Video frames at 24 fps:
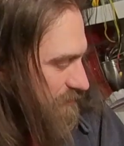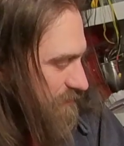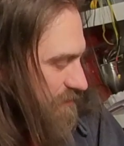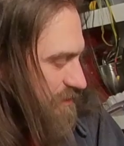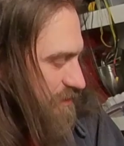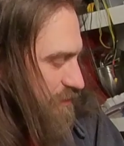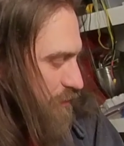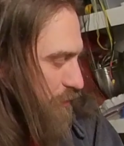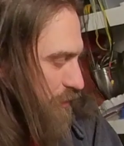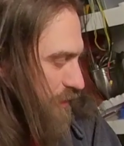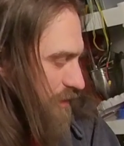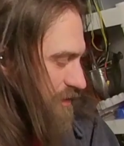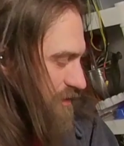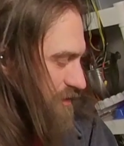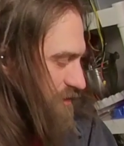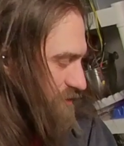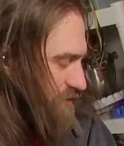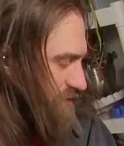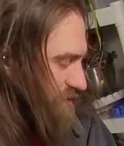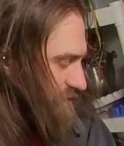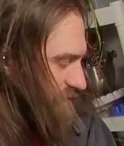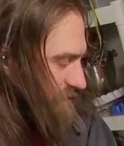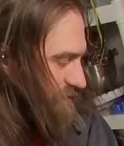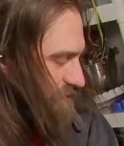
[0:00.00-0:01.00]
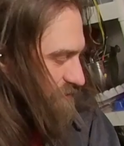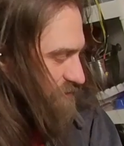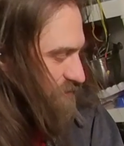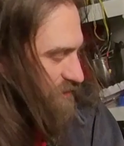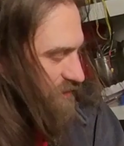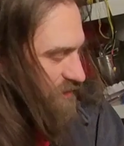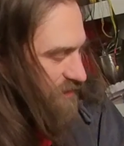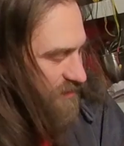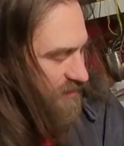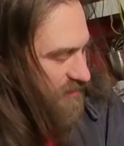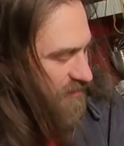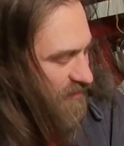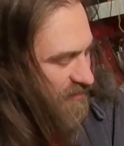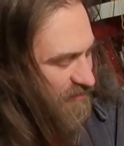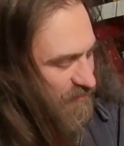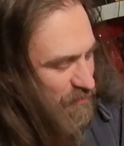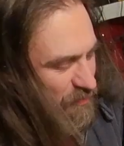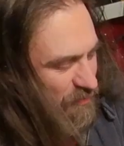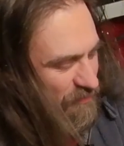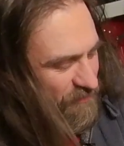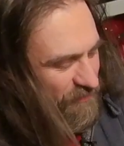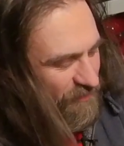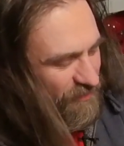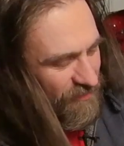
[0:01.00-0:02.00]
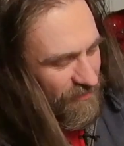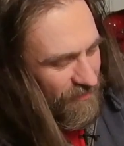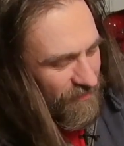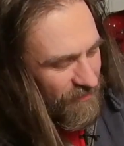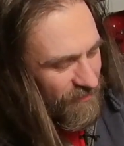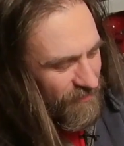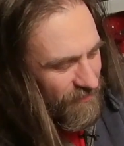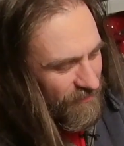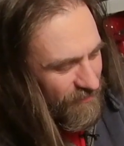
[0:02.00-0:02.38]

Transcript: so when did you start flying FPV?